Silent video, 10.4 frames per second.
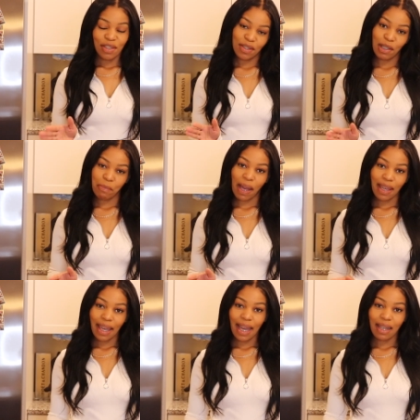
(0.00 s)
just took my
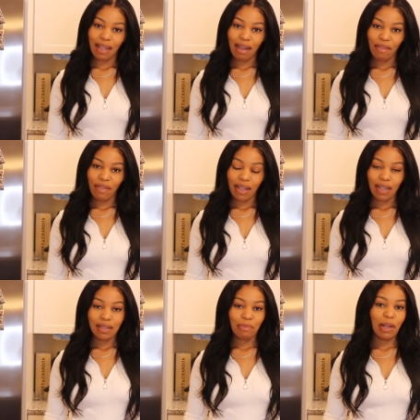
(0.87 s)
cake out of the oven.
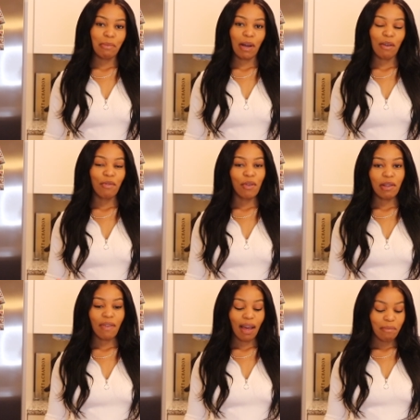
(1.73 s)
It's been about
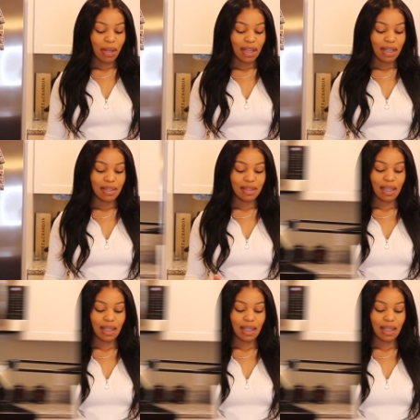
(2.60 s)
45 minutes,